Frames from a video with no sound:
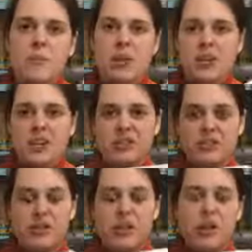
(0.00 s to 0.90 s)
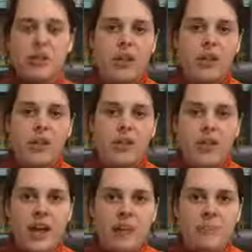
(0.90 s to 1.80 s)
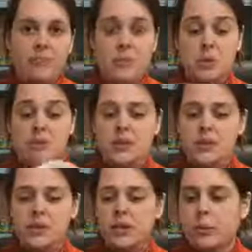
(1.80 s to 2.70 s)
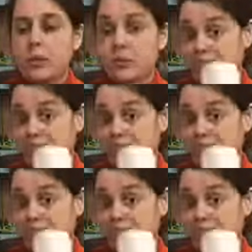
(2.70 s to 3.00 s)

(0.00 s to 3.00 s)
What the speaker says: But you can cure that with soda crystals in the wash.